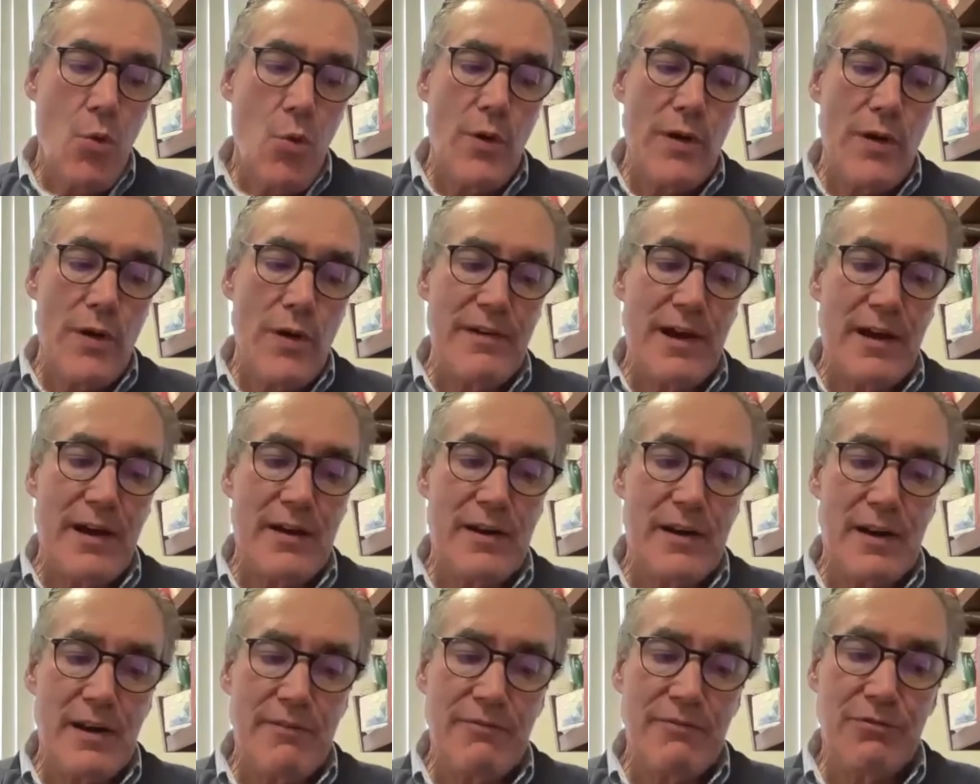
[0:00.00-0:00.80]
we've
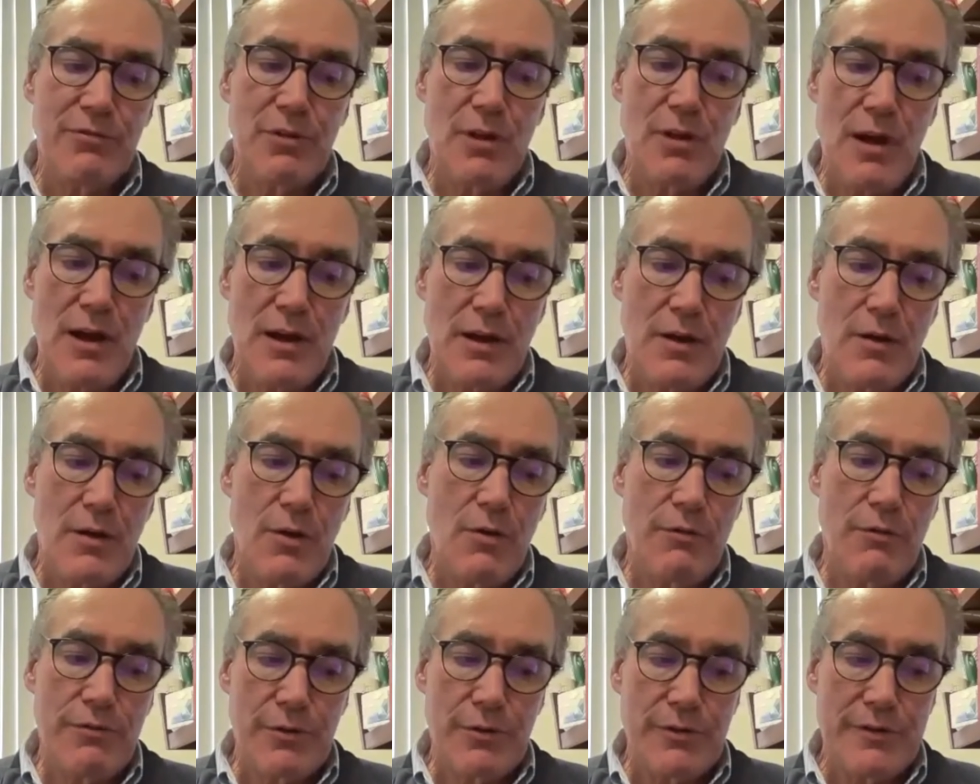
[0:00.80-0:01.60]
had enough luck
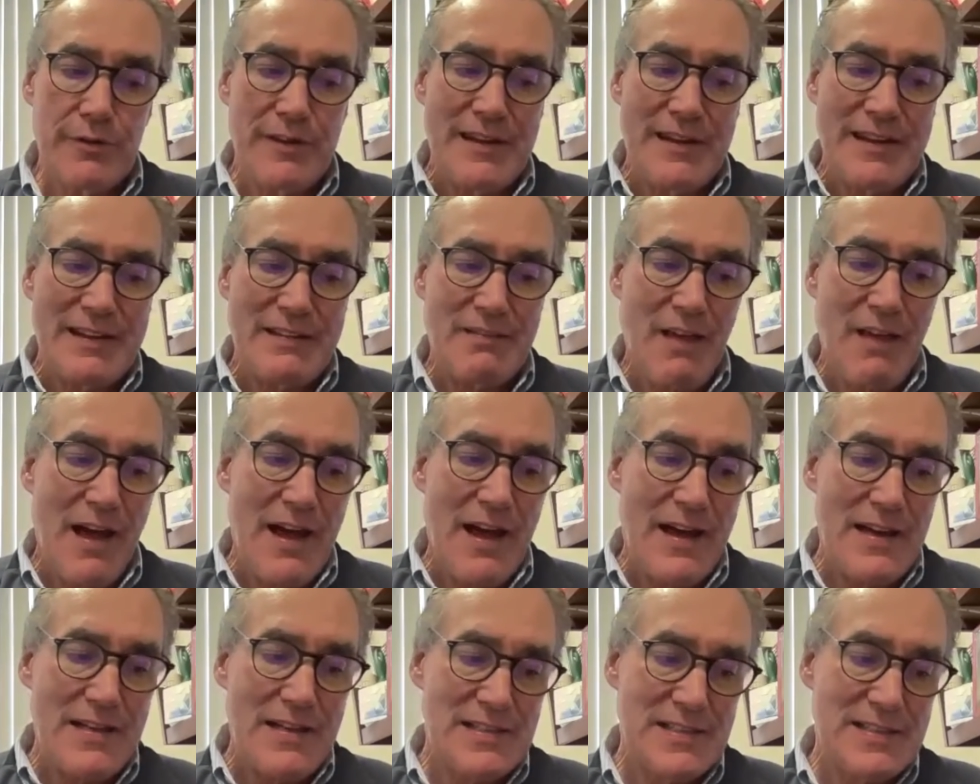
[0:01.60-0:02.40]
over the
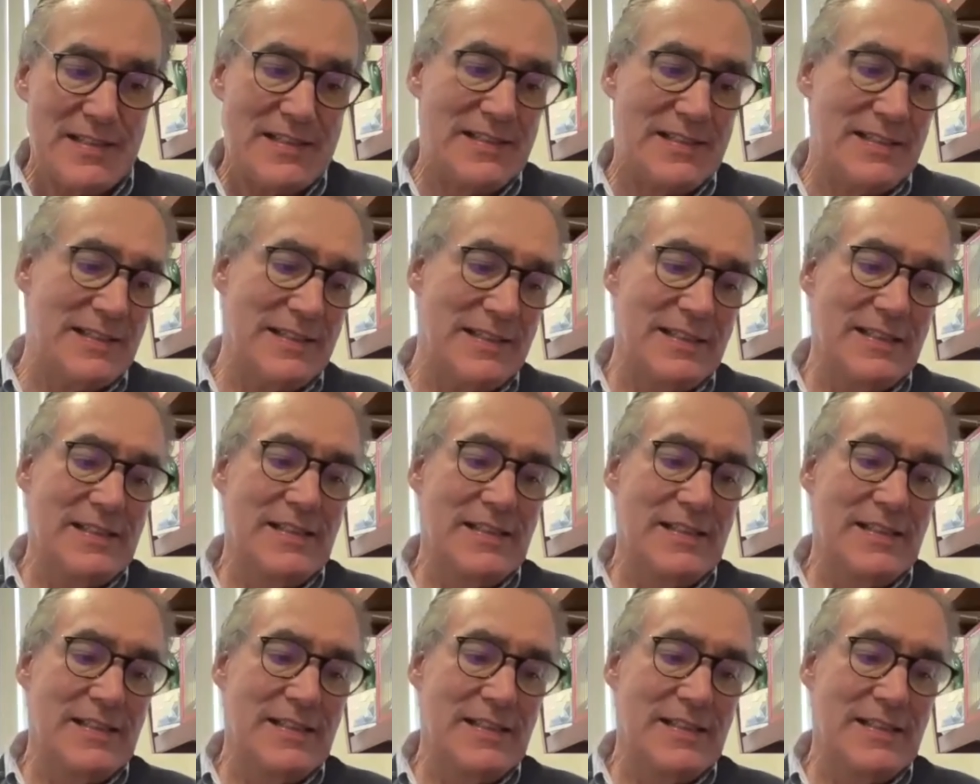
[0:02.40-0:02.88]
last